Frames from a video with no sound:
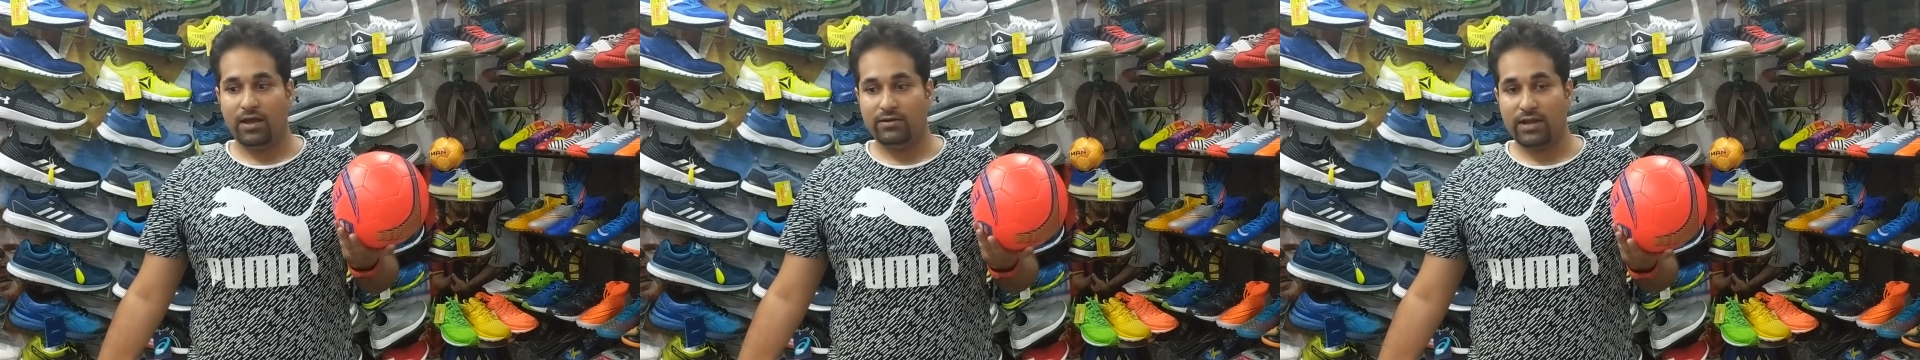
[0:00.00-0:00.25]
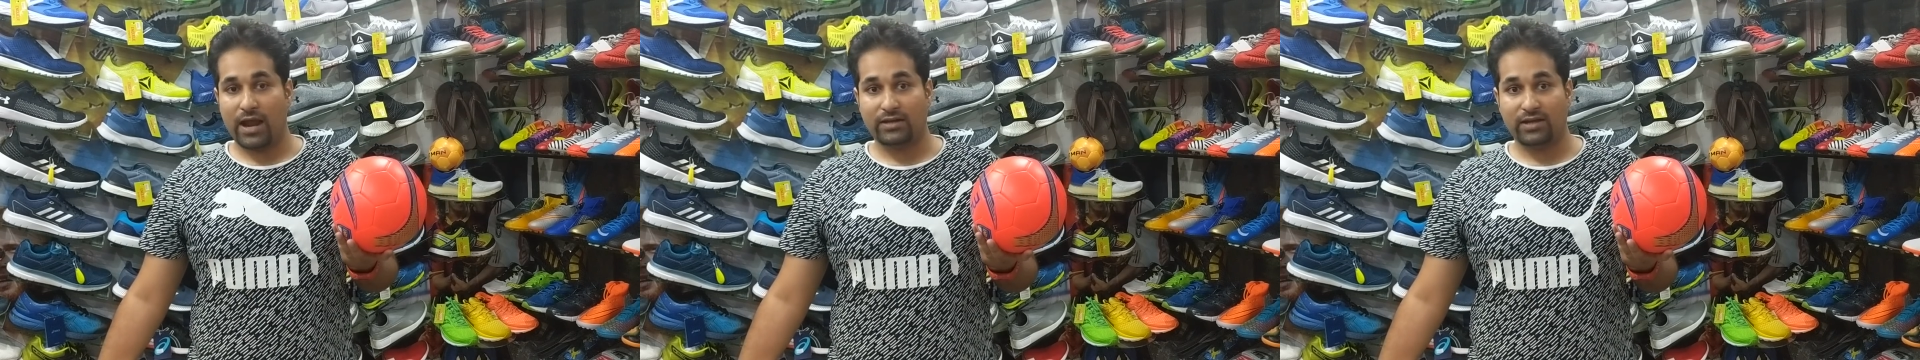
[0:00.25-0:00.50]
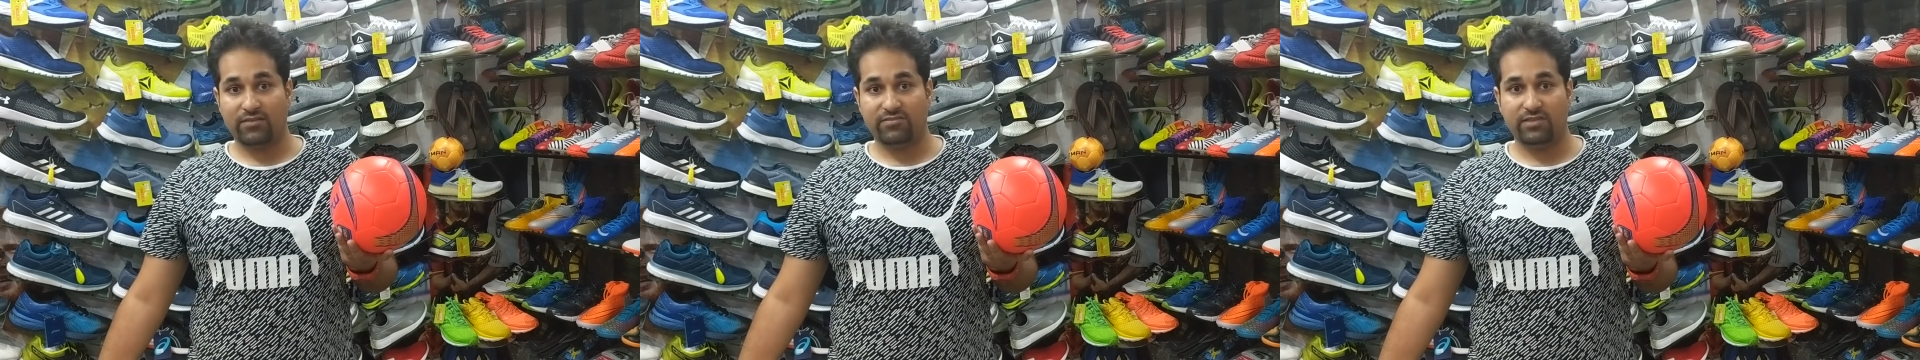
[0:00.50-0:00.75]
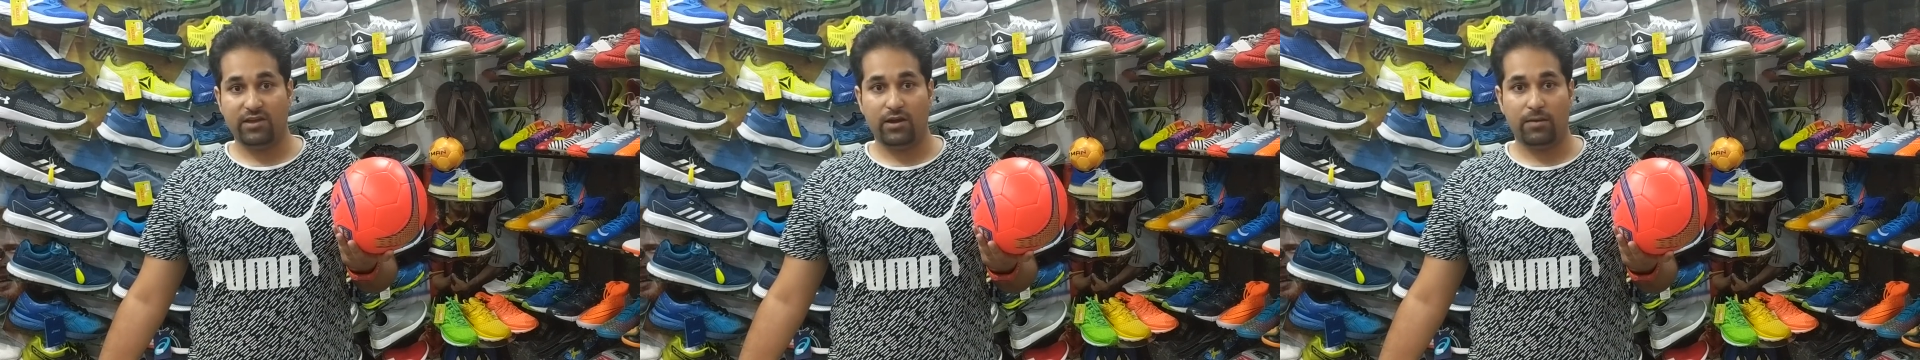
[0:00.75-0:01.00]
tactics,
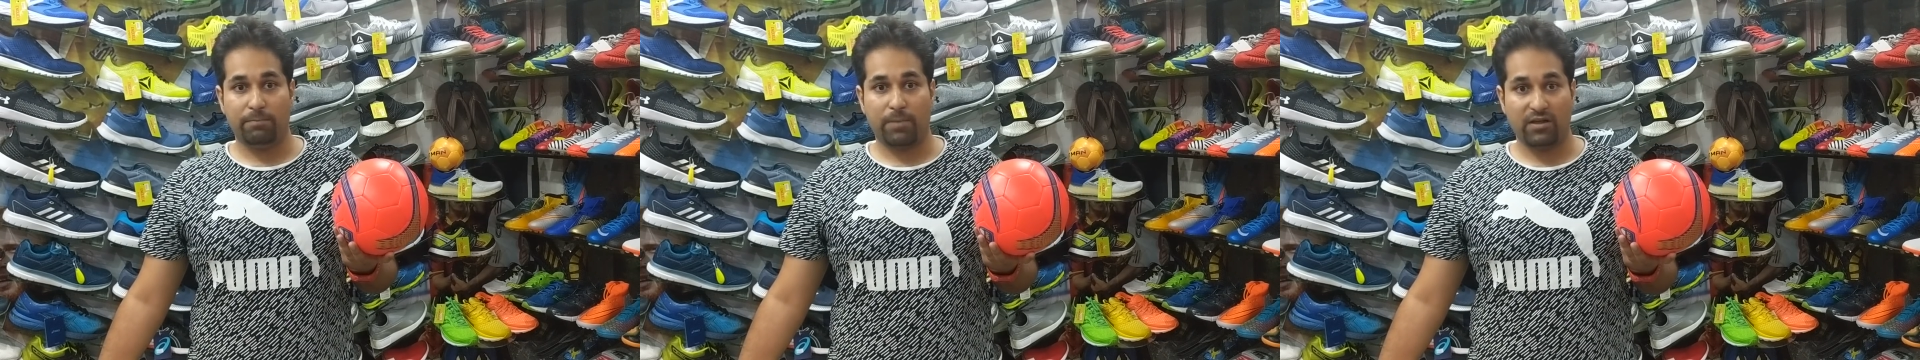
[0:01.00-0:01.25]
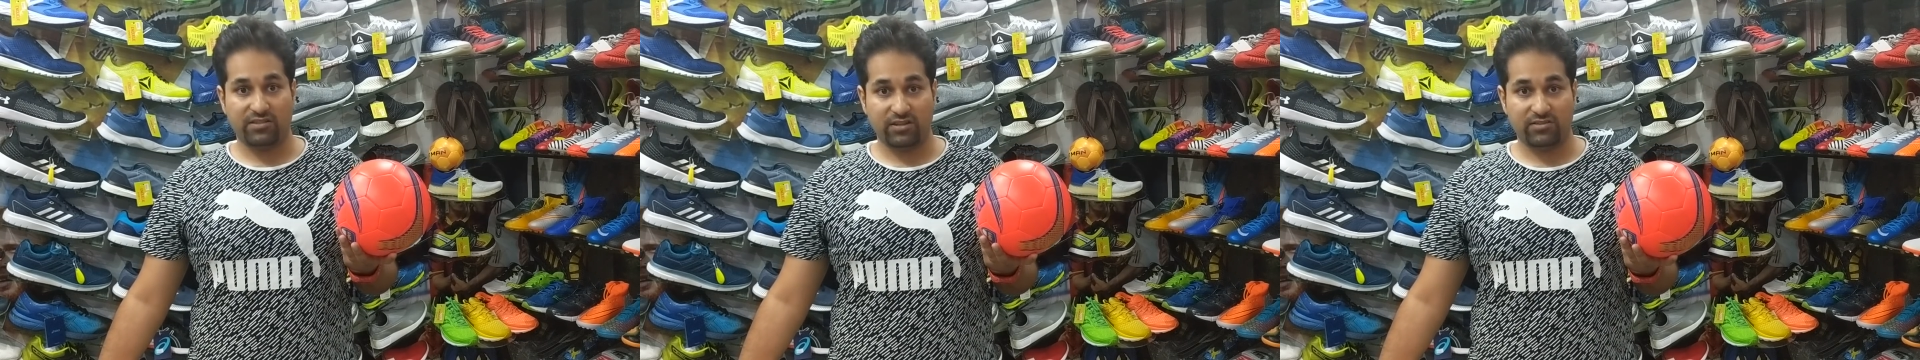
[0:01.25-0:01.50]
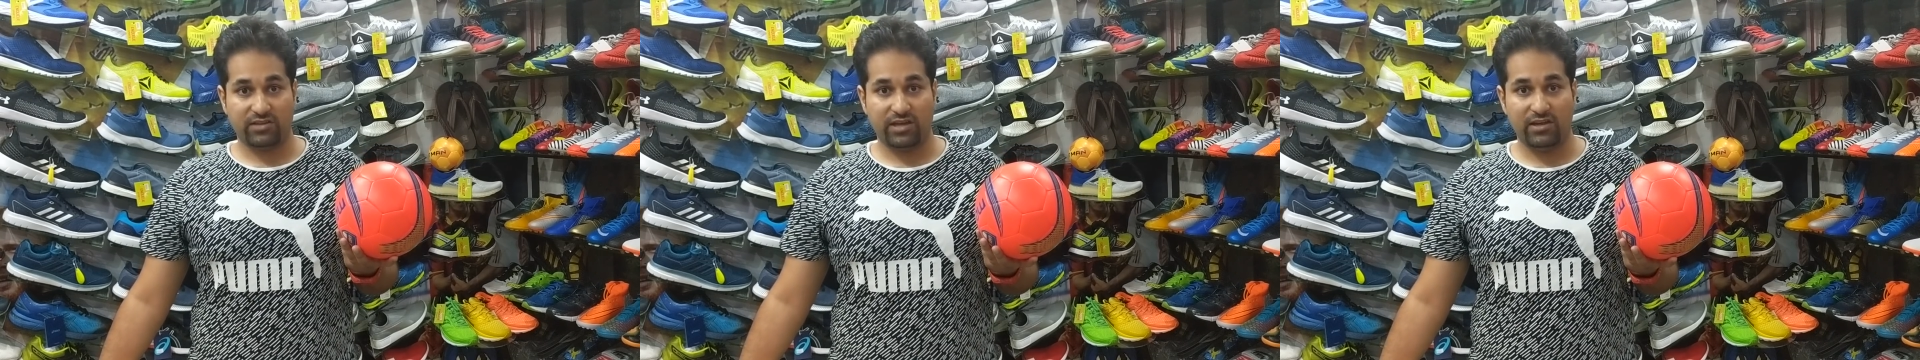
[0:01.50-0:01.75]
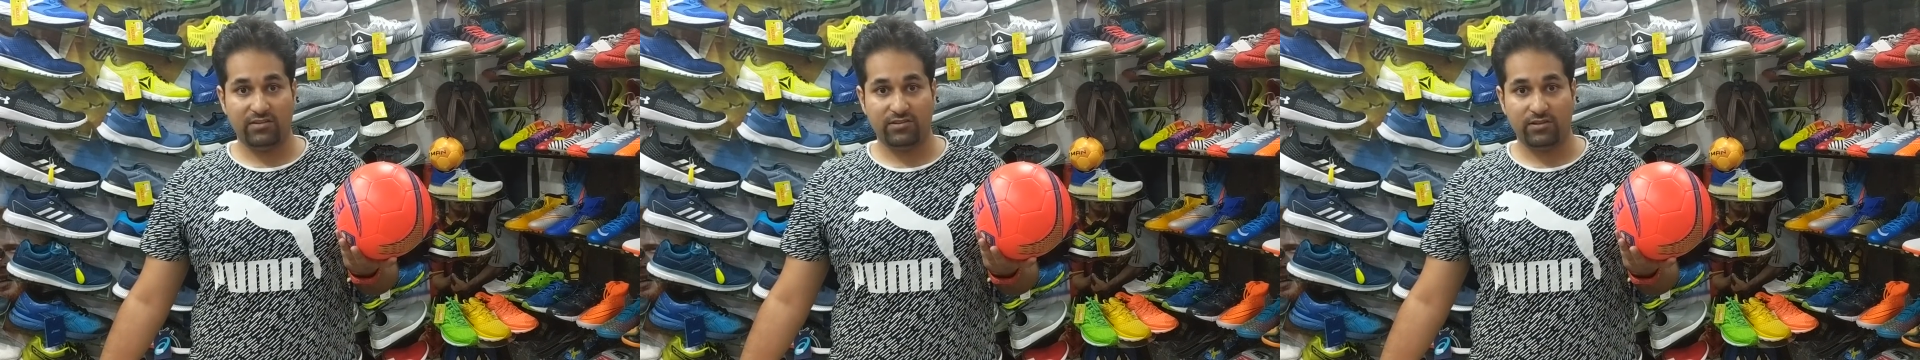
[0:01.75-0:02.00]
their passing
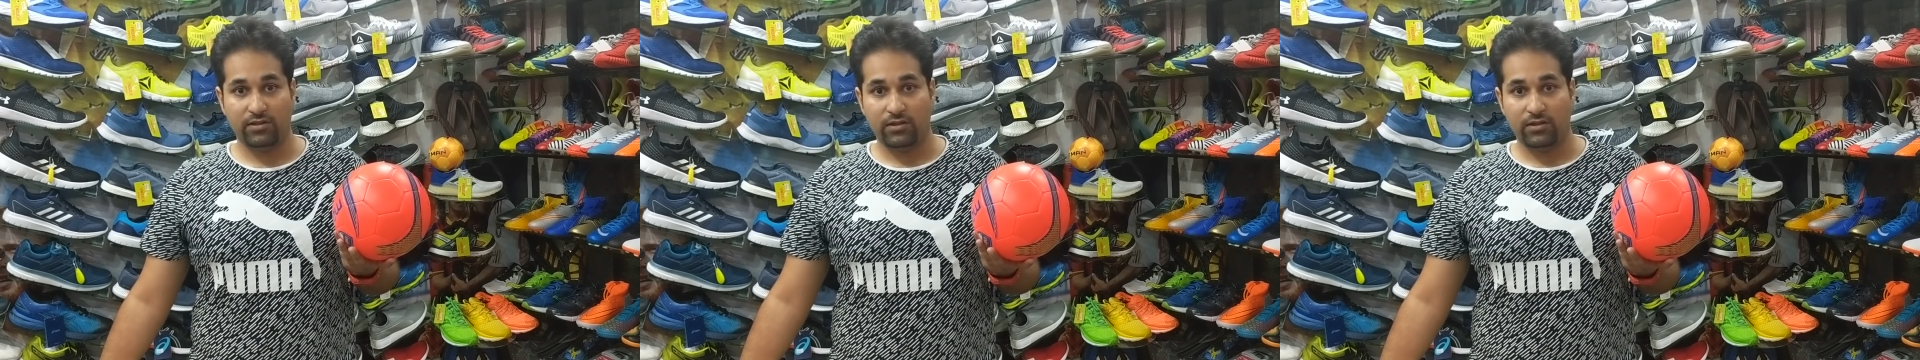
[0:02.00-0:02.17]
skills,